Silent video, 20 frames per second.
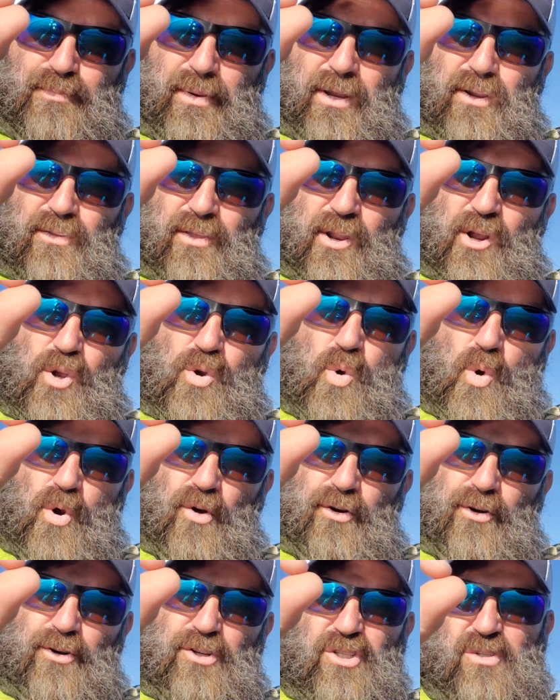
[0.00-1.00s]
Bigger than a
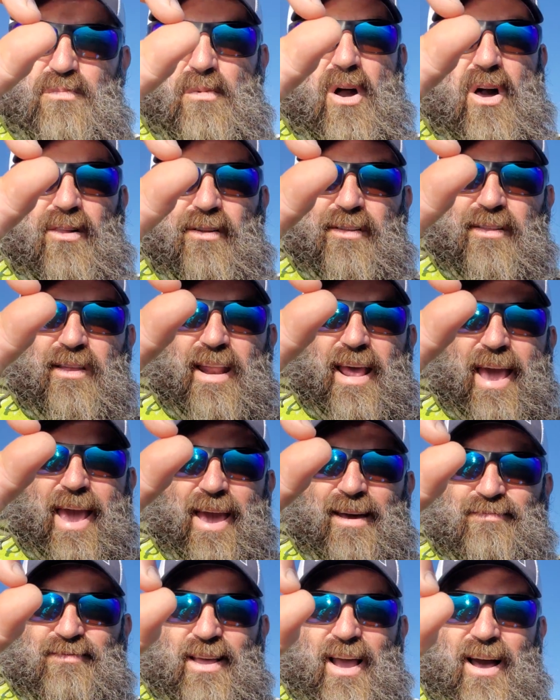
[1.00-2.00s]
quarter, smaller than a
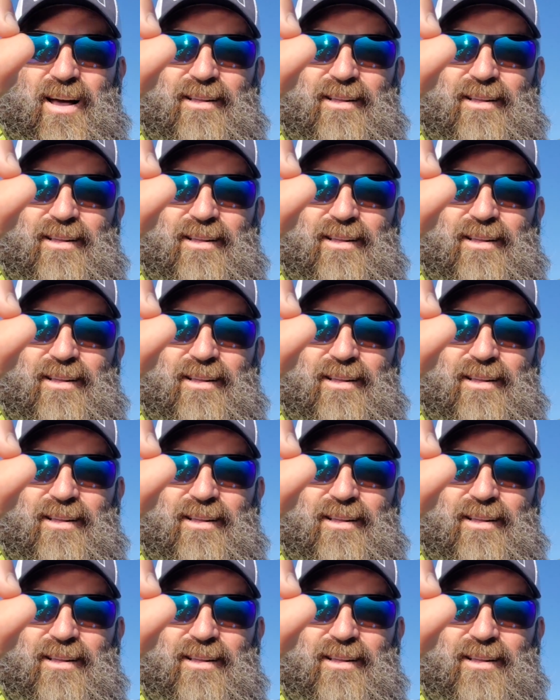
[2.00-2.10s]
$half.